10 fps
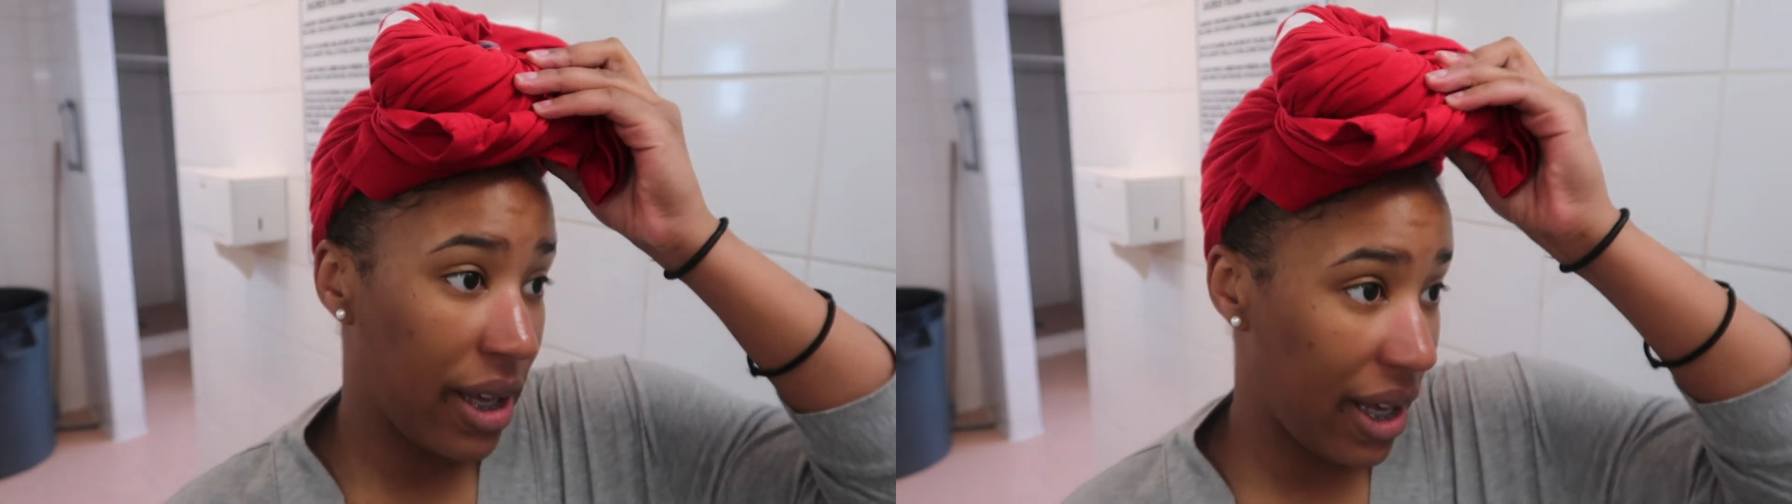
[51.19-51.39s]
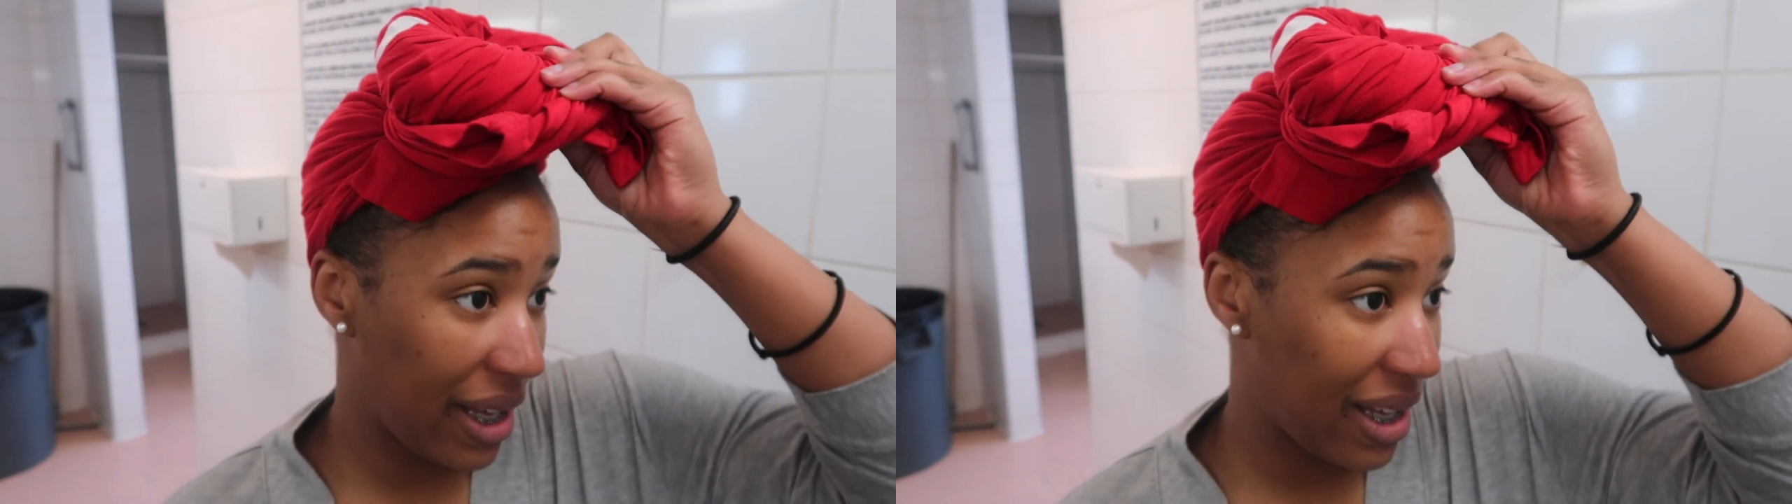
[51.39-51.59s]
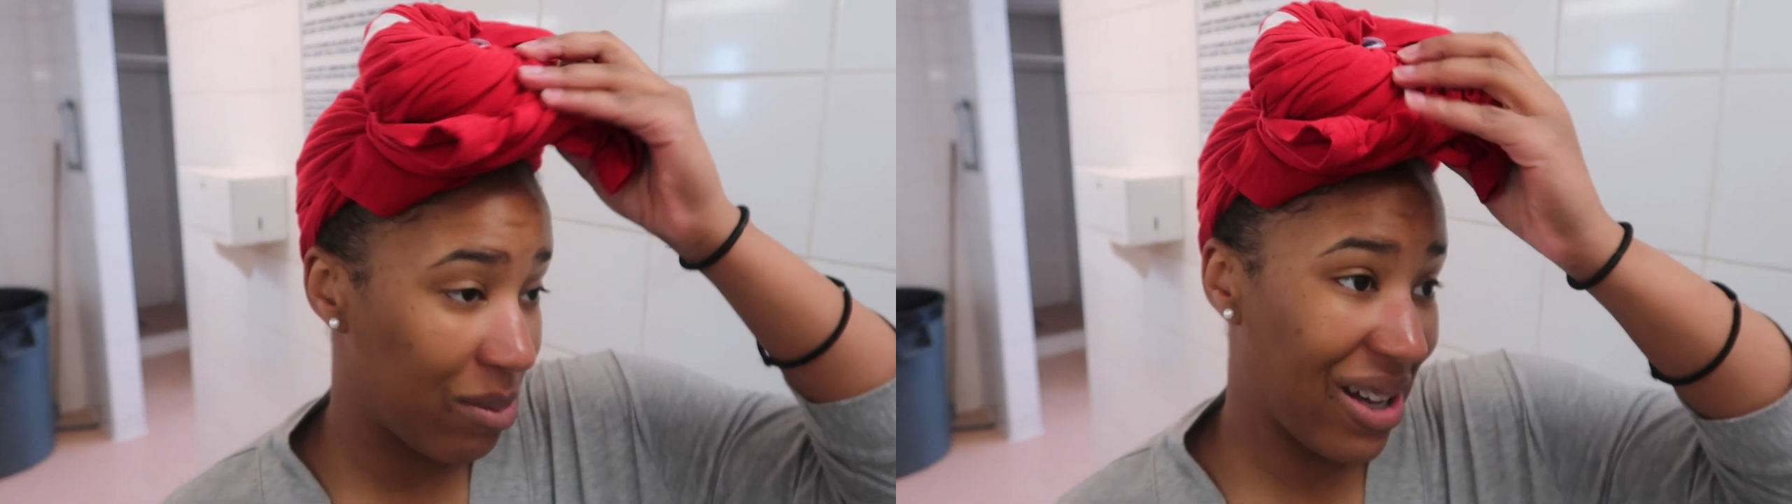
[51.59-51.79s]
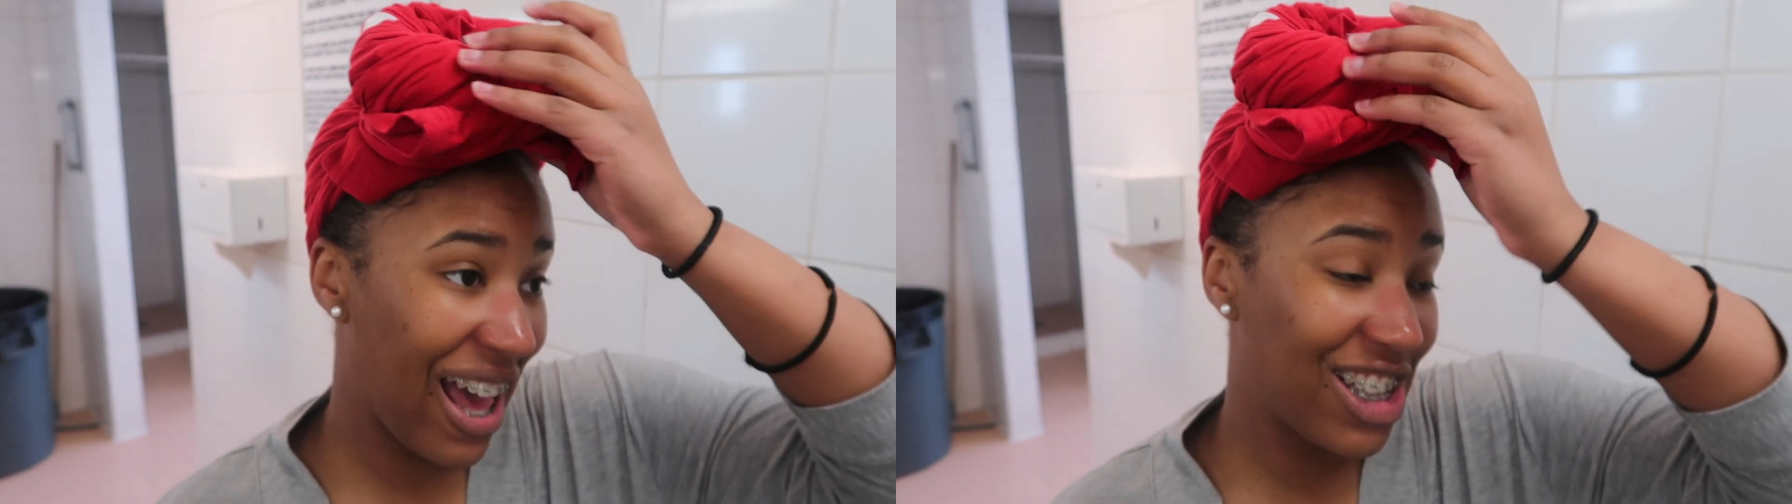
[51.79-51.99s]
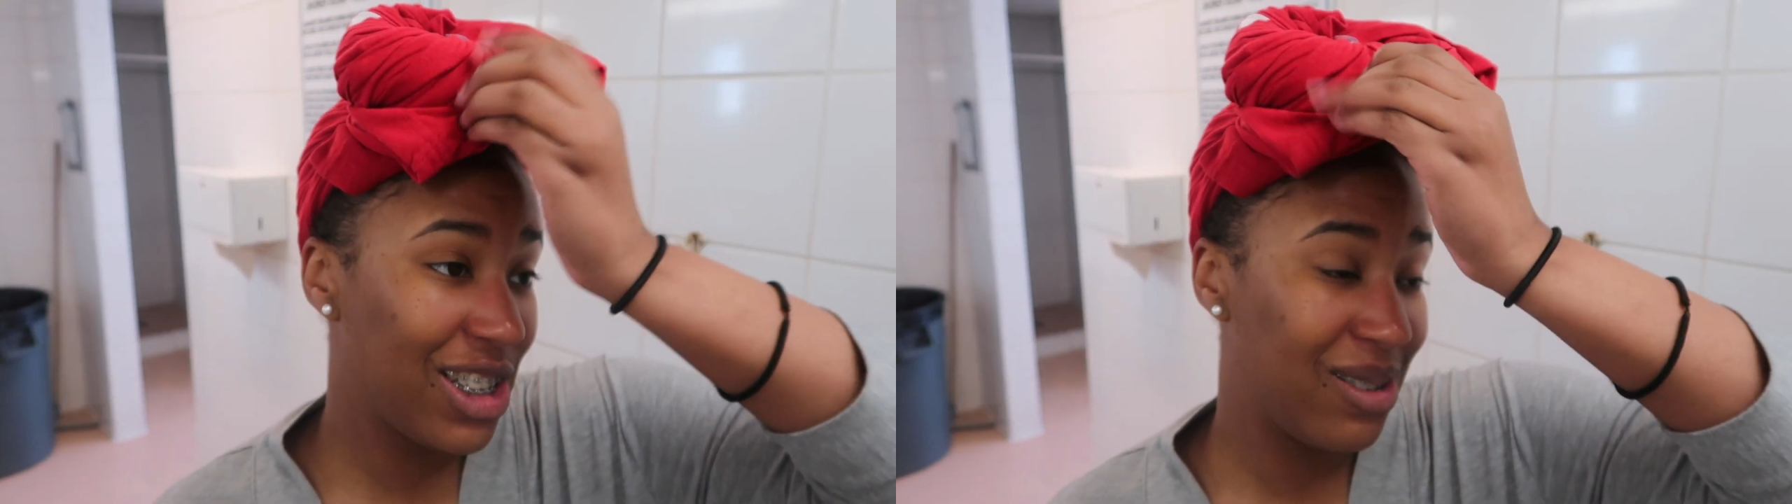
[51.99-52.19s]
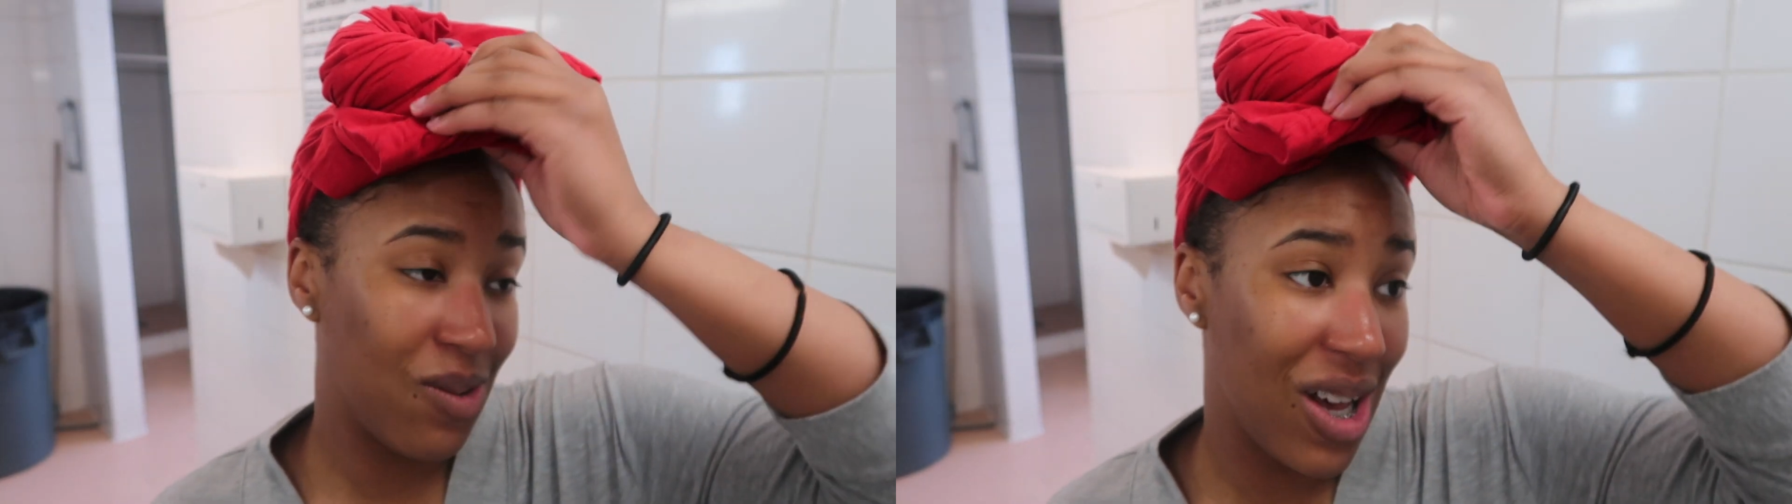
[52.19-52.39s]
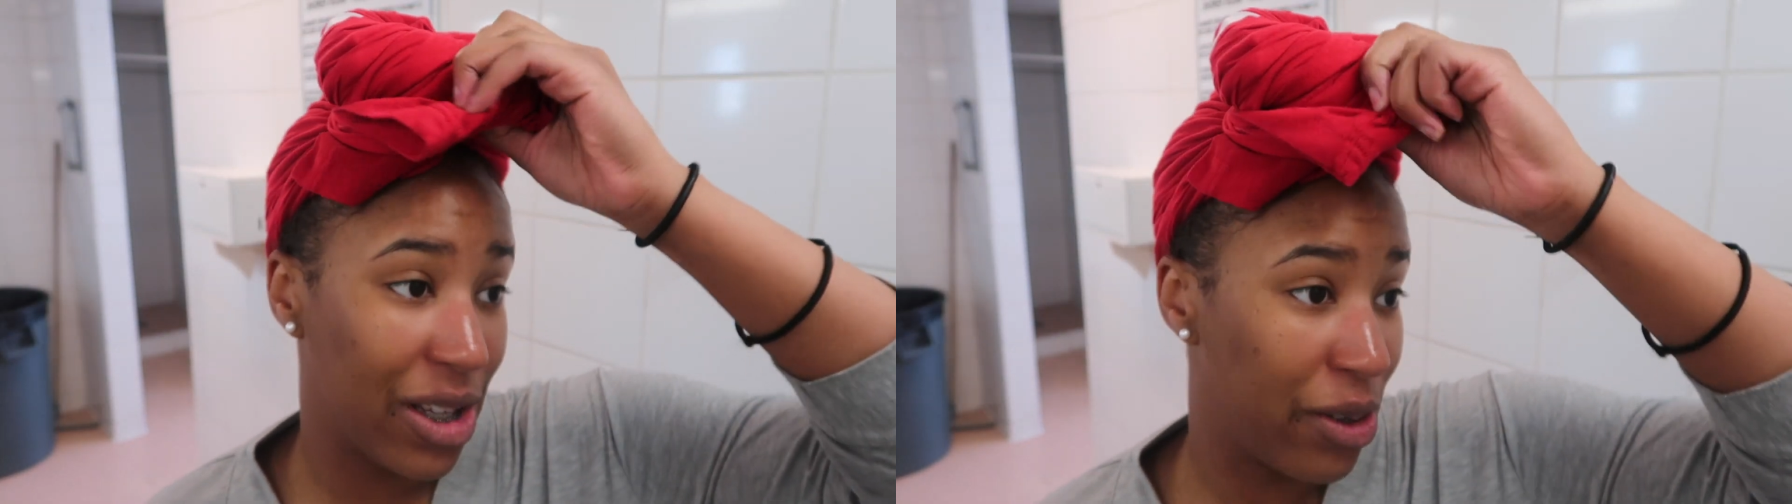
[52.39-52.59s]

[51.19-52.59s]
and well, actually it was a while